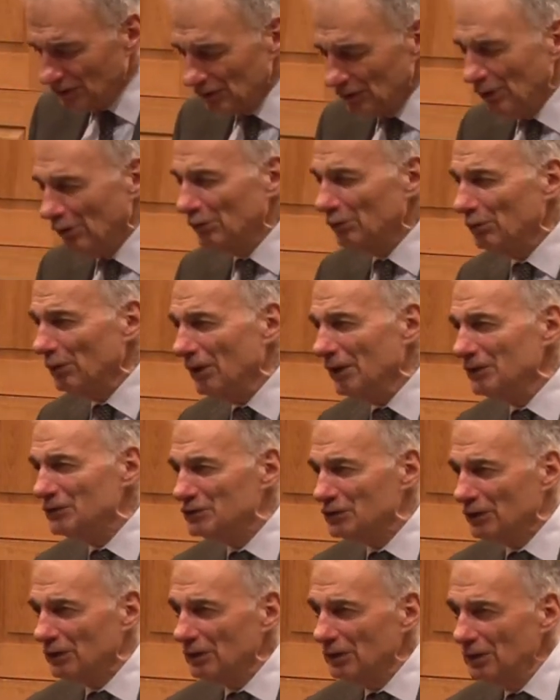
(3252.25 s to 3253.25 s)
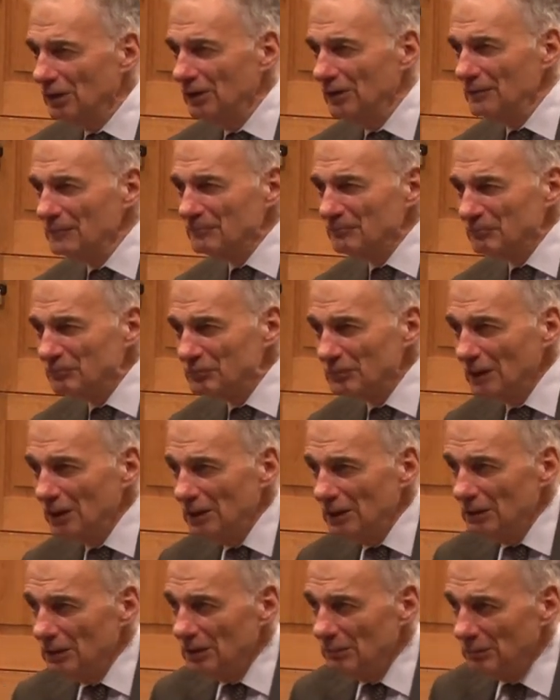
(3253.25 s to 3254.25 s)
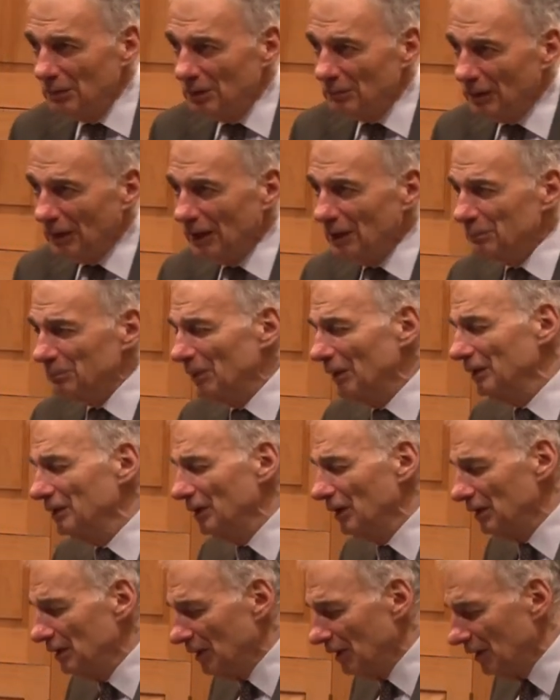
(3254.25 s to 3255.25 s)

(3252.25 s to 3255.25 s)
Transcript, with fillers: the Lone Ranger. My opinion